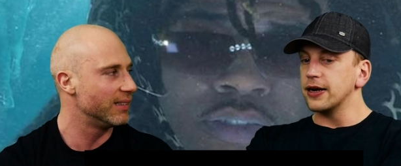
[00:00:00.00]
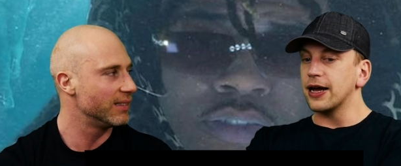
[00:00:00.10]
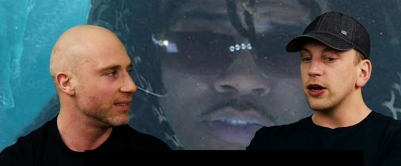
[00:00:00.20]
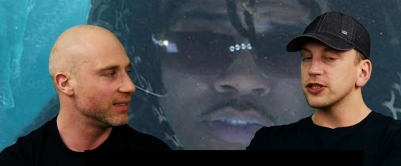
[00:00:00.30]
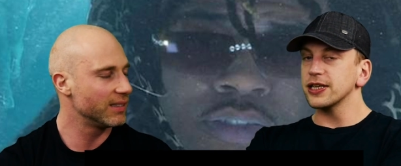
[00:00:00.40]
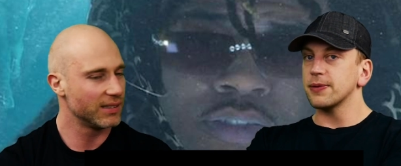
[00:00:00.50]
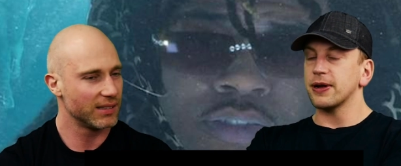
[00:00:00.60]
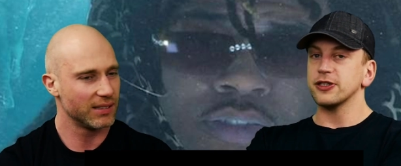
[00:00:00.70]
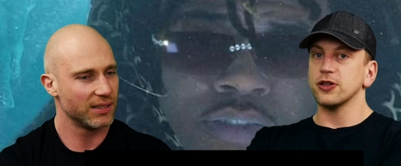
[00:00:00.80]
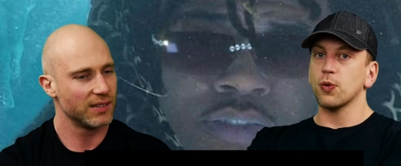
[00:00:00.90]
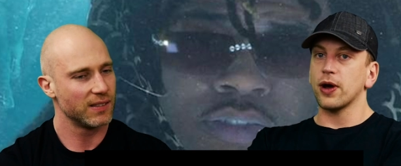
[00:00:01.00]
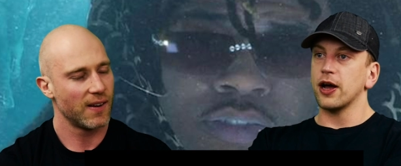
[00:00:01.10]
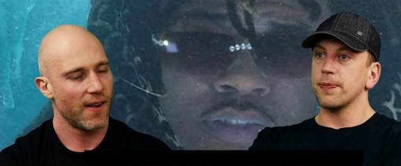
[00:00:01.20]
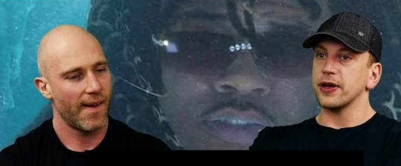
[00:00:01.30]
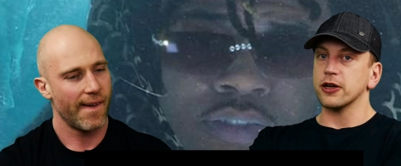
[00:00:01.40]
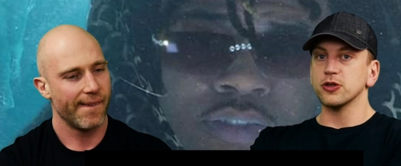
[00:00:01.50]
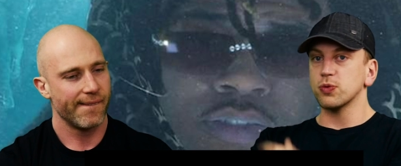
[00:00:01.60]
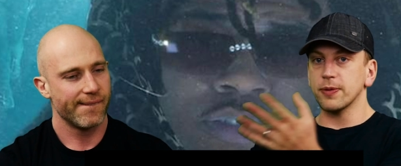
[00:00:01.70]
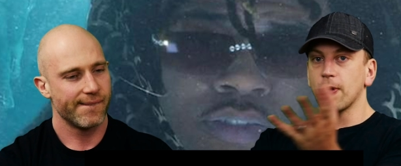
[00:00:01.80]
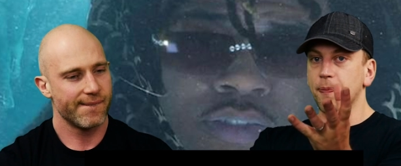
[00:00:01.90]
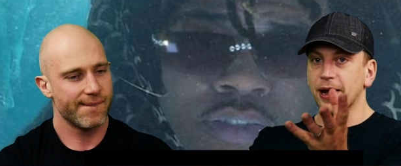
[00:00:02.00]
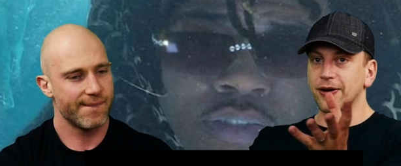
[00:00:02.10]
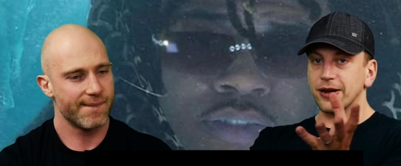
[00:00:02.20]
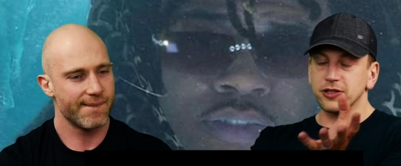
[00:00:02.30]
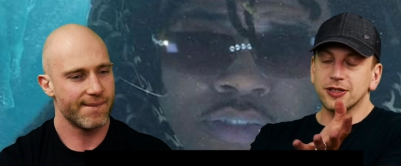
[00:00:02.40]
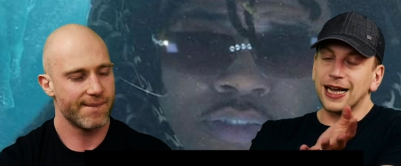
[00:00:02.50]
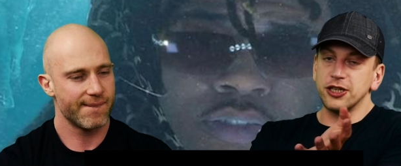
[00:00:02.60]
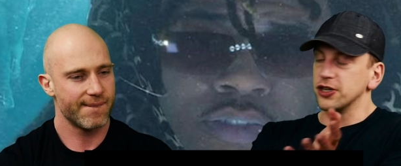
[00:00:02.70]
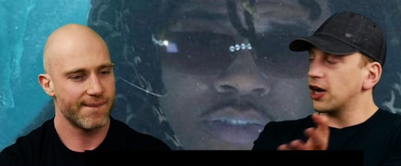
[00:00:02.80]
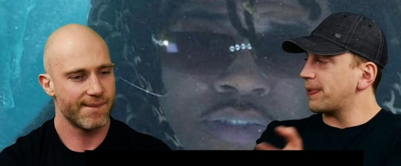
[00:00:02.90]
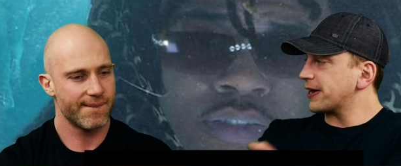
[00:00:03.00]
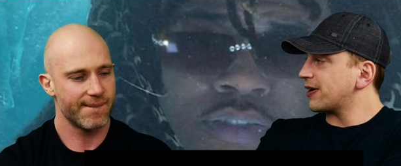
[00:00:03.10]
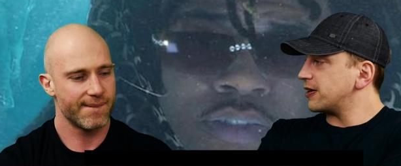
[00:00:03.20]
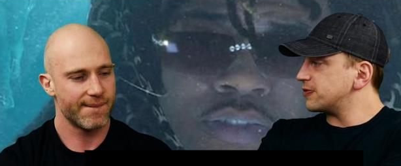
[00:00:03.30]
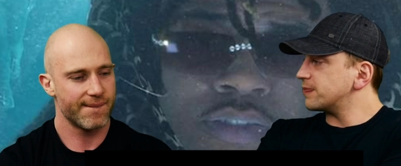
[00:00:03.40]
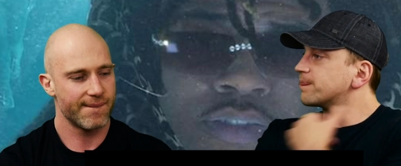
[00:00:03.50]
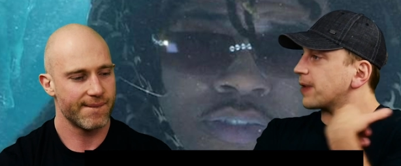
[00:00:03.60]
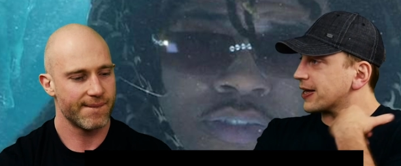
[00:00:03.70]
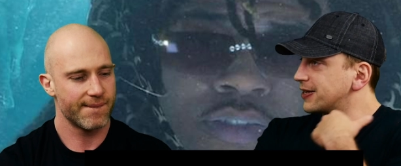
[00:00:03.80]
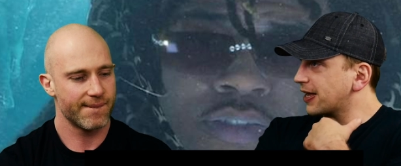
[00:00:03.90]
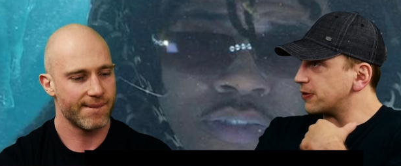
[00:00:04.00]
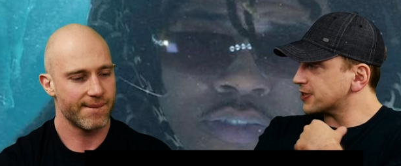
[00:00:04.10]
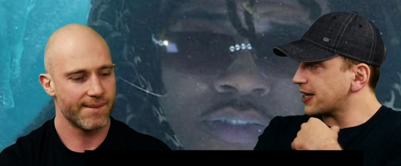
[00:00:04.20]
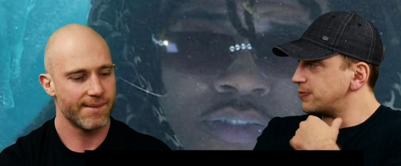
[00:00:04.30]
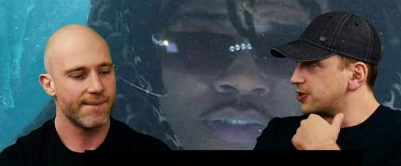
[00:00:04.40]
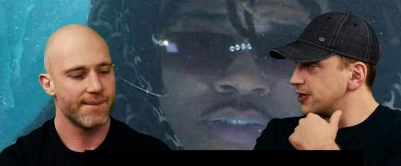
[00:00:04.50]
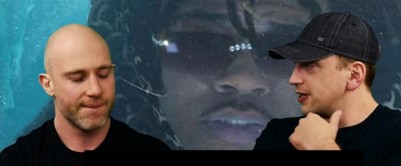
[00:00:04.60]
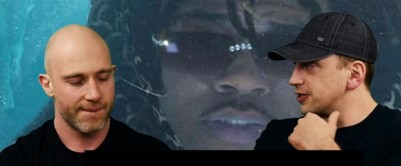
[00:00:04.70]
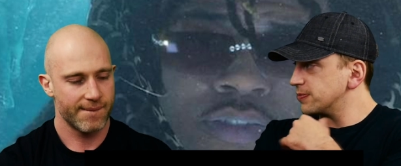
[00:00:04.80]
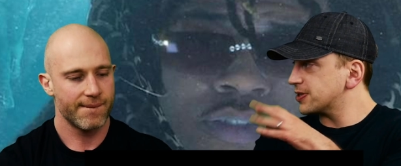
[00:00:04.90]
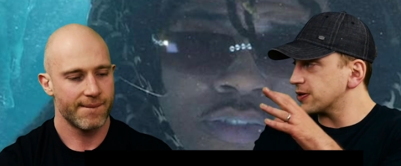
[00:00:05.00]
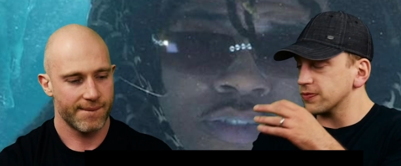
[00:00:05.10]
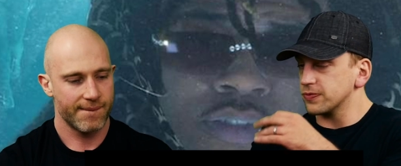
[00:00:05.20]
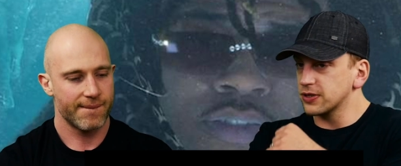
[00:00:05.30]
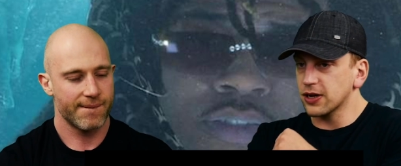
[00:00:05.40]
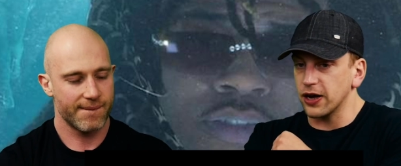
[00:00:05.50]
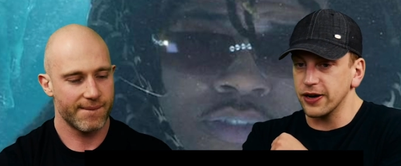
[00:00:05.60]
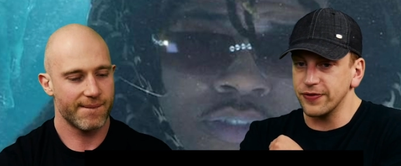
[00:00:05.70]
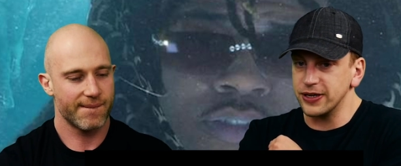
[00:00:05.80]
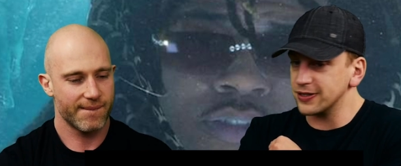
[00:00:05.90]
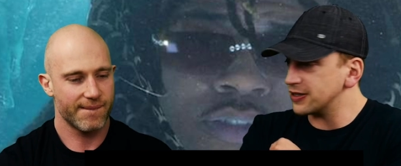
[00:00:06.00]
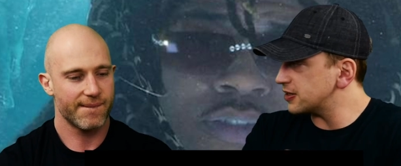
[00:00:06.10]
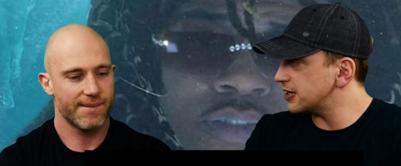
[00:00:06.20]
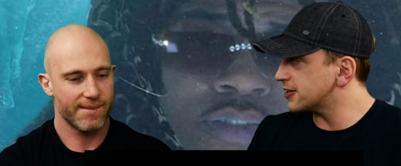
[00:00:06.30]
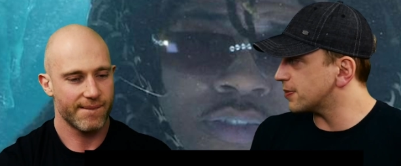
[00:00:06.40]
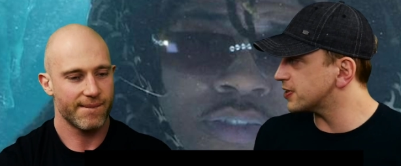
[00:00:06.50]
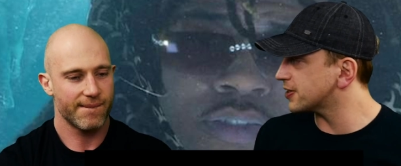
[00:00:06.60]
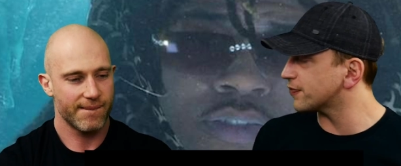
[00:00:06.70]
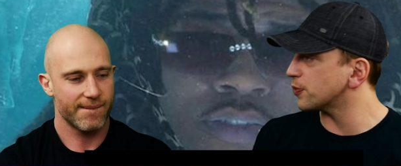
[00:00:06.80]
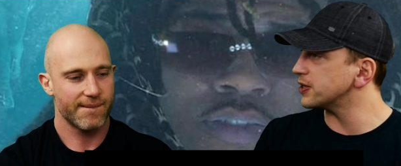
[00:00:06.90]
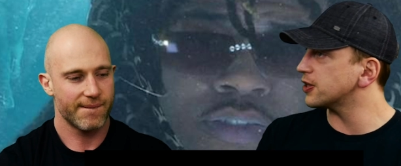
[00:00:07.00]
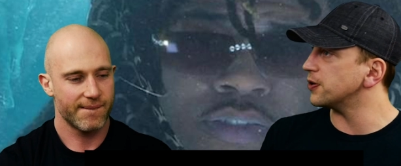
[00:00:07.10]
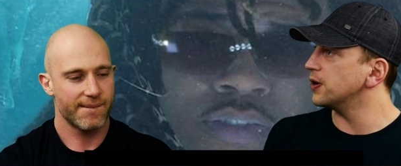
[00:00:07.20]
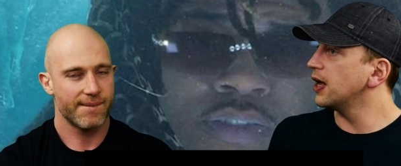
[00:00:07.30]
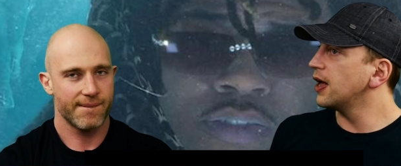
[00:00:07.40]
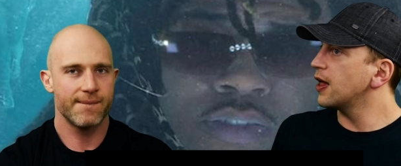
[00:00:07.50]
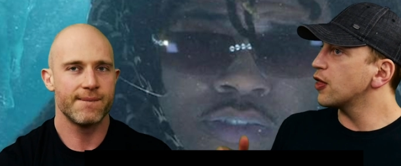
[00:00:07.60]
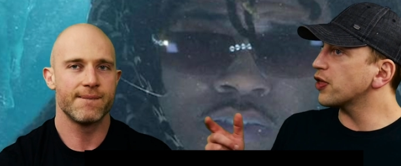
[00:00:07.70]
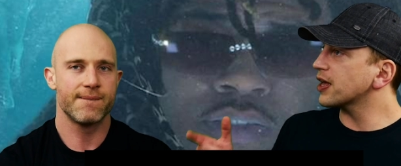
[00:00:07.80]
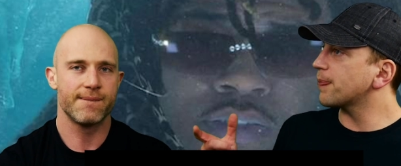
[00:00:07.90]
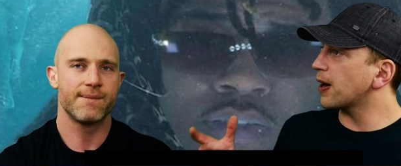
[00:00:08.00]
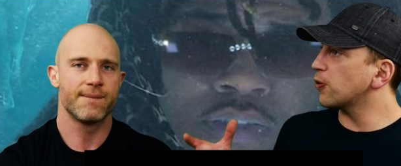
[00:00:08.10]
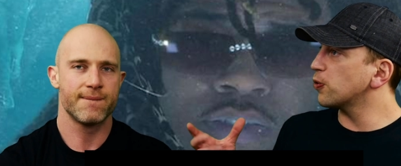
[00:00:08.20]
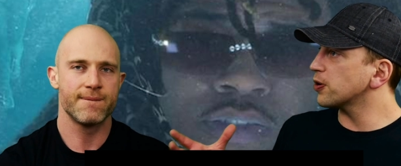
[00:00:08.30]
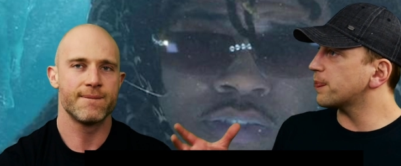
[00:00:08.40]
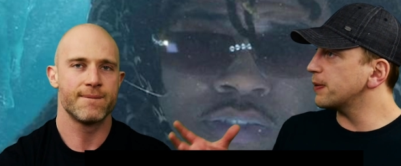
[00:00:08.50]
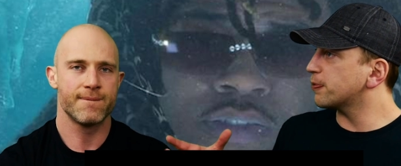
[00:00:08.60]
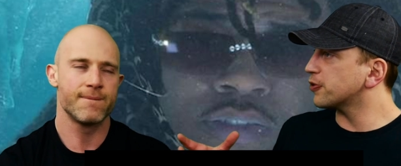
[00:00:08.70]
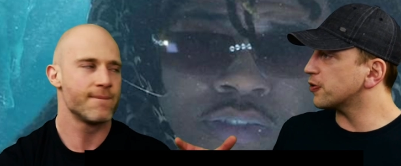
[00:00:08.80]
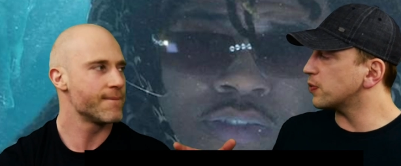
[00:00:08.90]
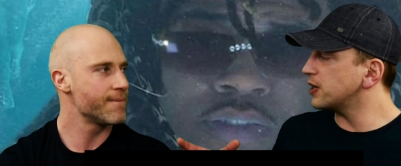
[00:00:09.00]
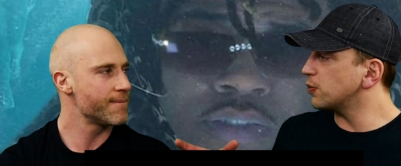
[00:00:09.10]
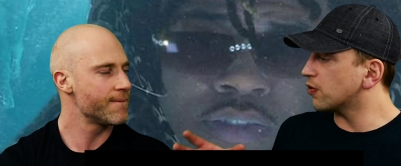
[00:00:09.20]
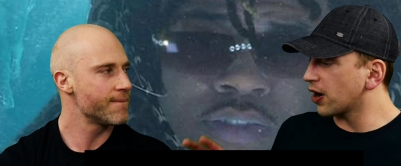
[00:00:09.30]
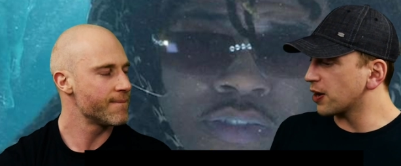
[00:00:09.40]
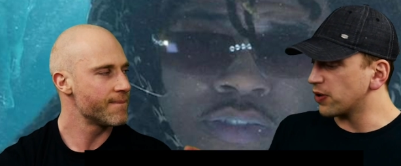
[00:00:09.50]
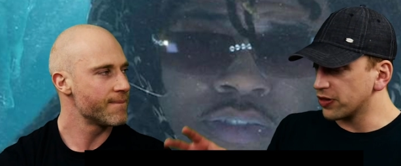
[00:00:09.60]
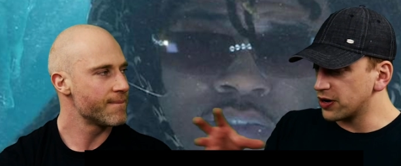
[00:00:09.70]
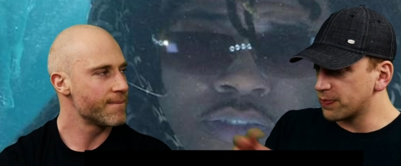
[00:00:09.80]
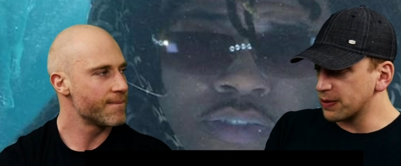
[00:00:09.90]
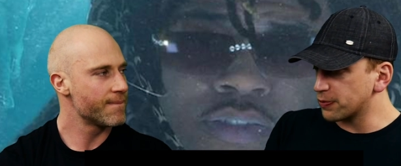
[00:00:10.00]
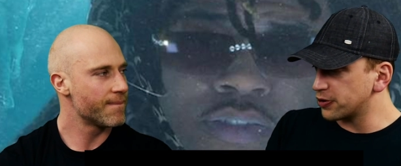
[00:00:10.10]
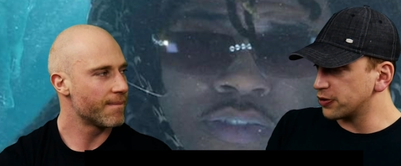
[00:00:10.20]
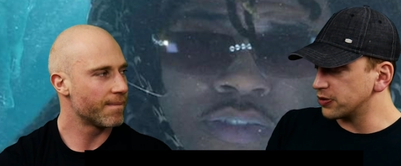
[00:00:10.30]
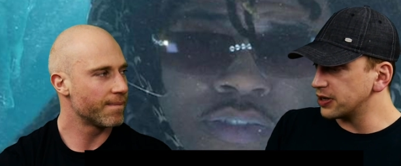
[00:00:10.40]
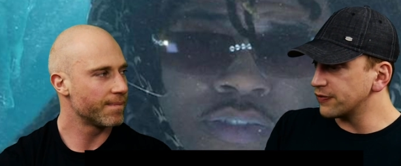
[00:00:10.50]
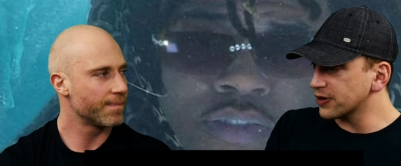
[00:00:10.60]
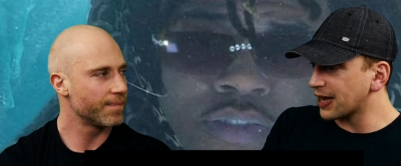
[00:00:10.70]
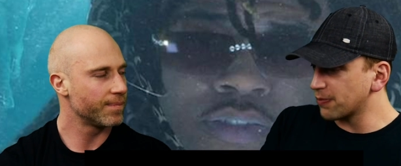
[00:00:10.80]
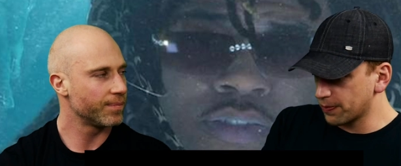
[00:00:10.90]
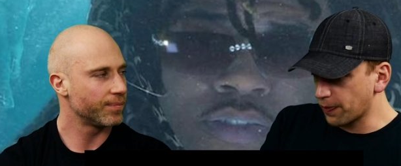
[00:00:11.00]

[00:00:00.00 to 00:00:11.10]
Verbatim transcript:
Speaker 1: now I was thinking about this on the way up here because our background, tangent, our background back in the day was games journalism, still kind of is in, in some of the stuff that we do. Think about all the people that we were writing with and the people who even came up